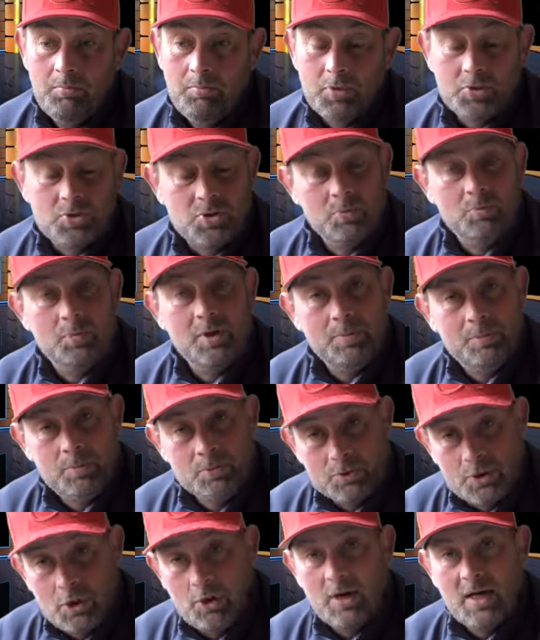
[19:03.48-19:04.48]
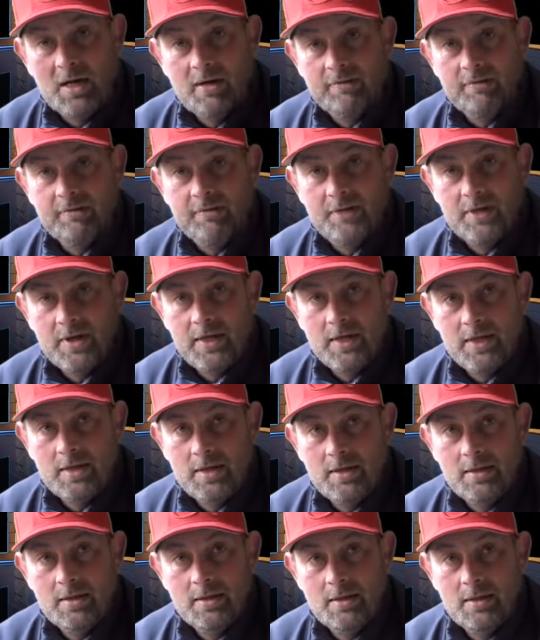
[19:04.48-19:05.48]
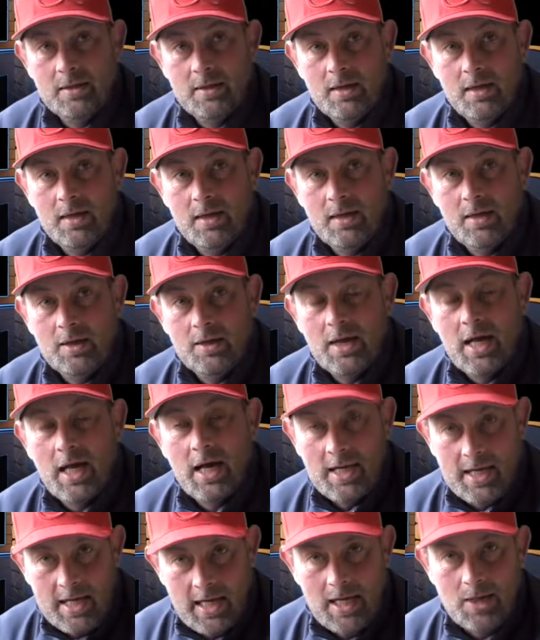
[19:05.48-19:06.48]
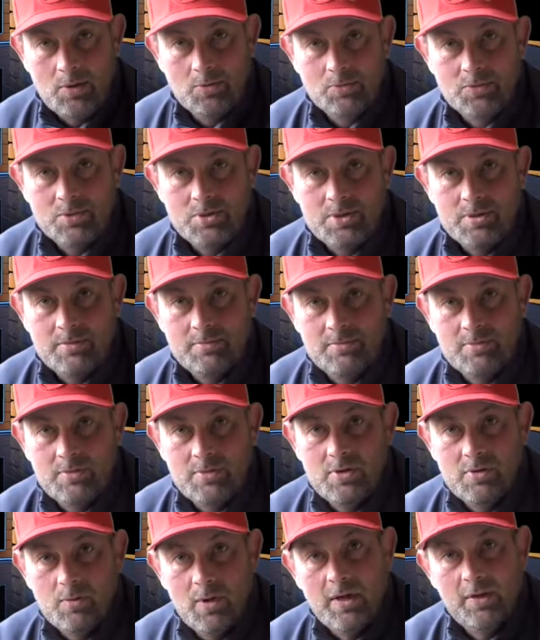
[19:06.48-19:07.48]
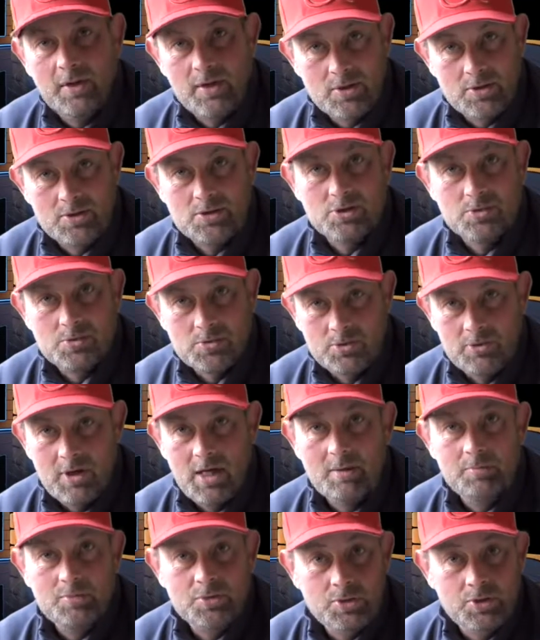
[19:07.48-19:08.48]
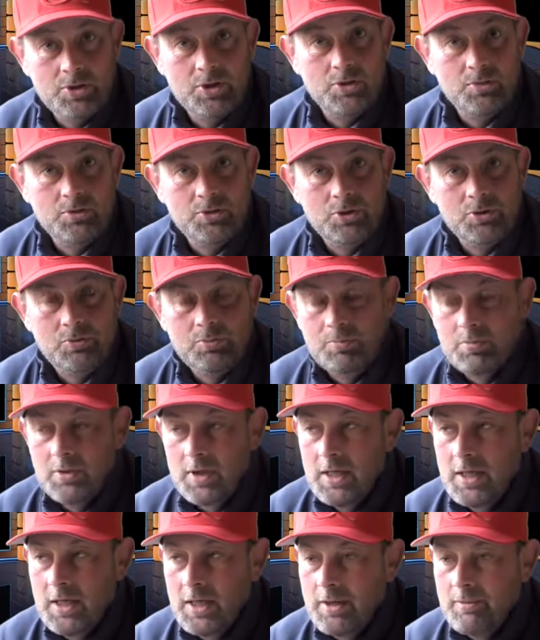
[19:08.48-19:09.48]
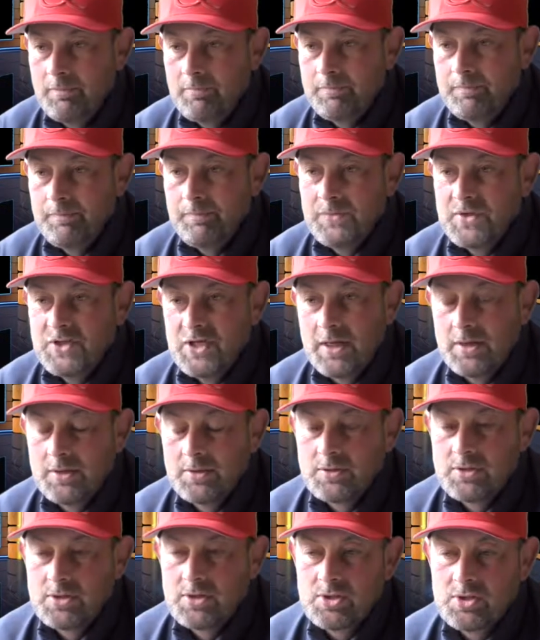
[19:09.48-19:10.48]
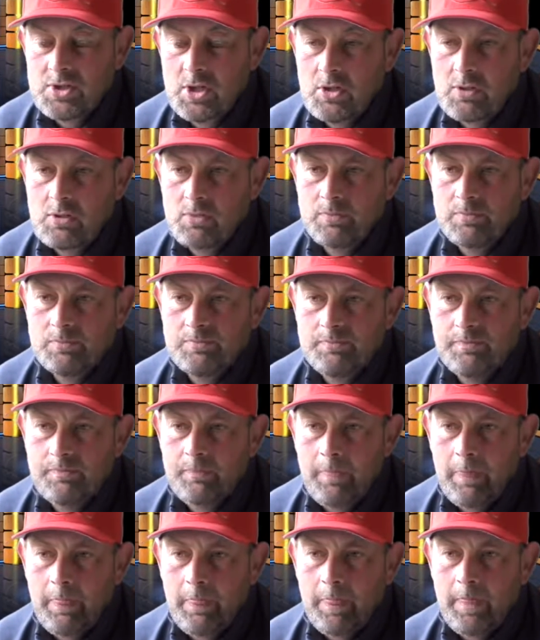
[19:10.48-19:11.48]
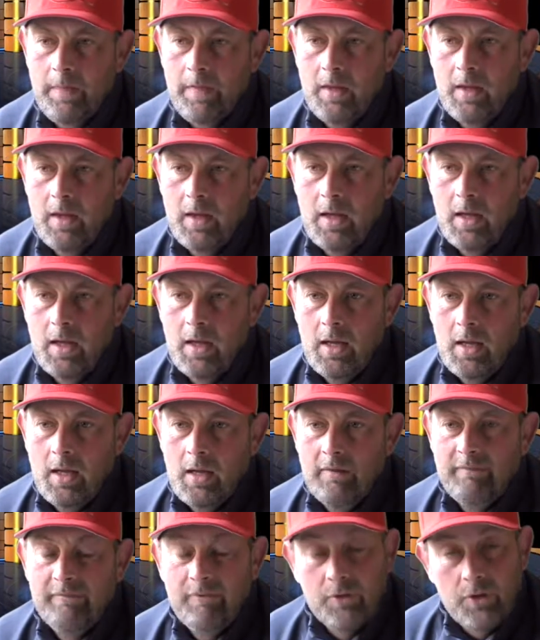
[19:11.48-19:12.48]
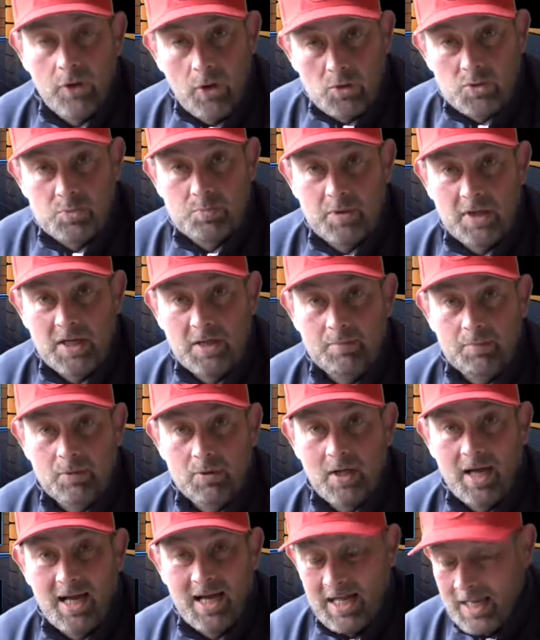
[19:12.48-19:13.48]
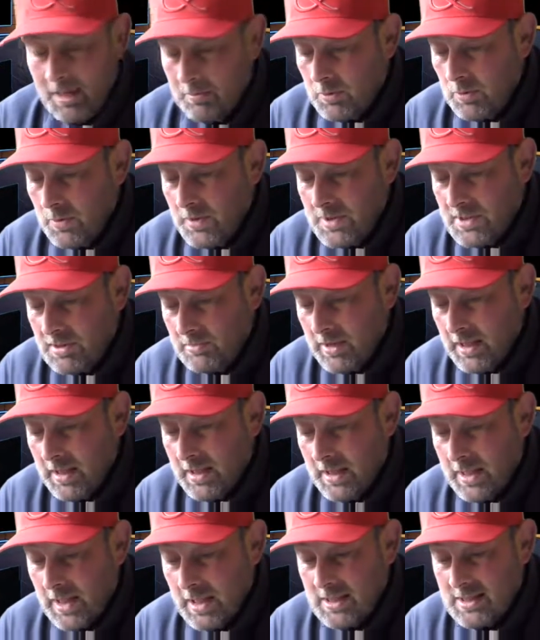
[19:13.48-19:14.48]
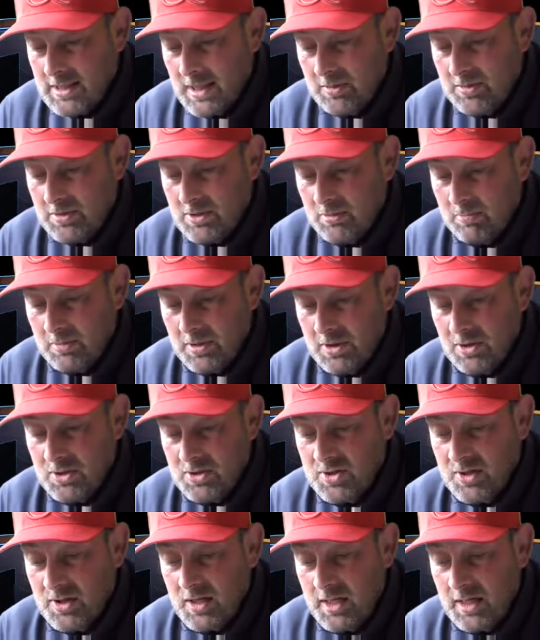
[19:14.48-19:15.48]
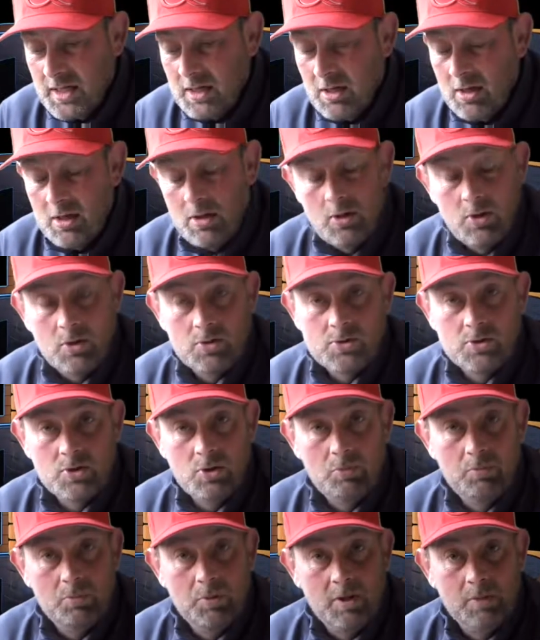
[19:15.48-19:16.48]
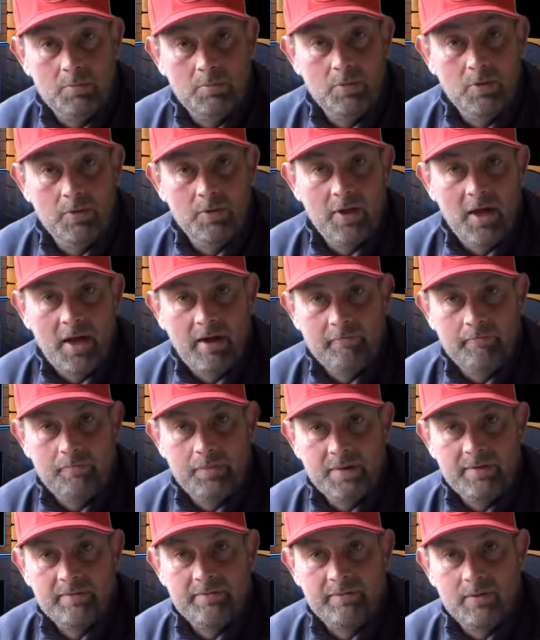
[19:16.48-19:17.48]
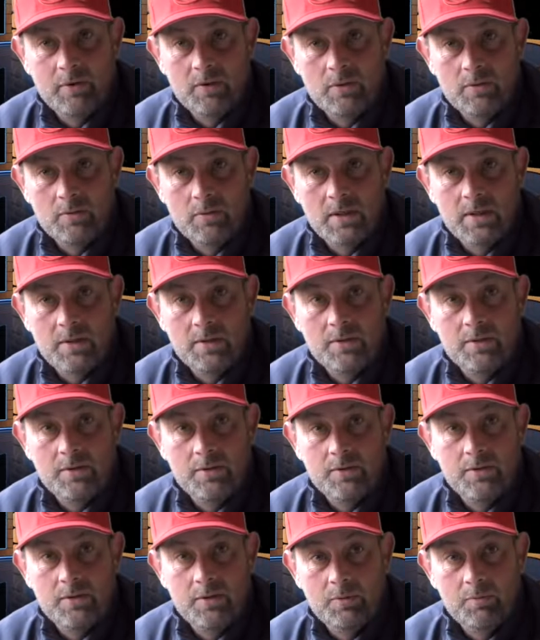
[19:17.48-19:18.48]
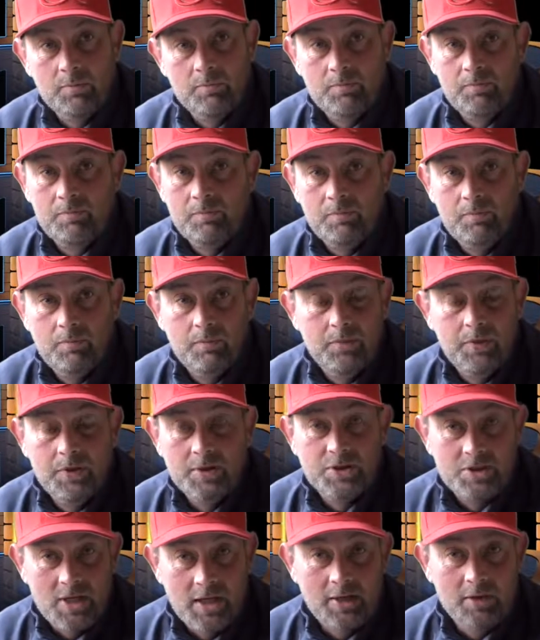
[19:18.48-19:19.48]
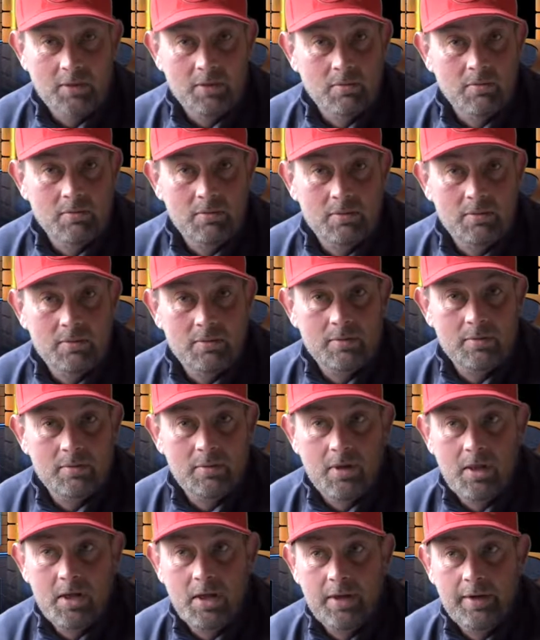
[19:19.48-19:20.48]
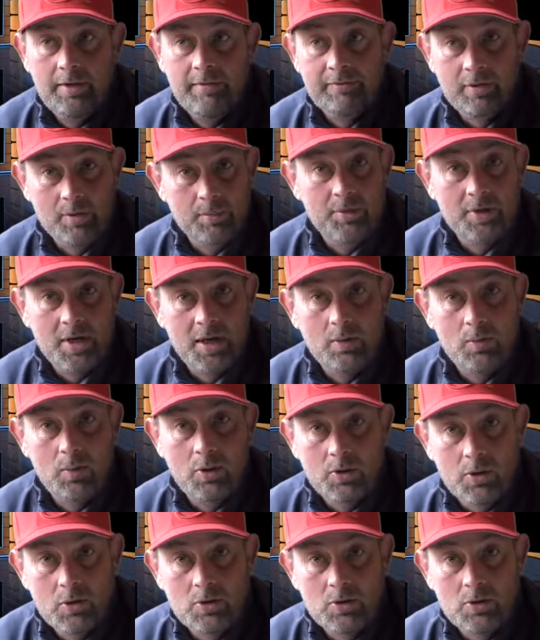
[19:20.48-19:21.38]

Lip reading: But some people don't have the account where they can subscribe to YouTube channels. So for those people, I am going to make an exception, because they are also people that have been following the channel from day one.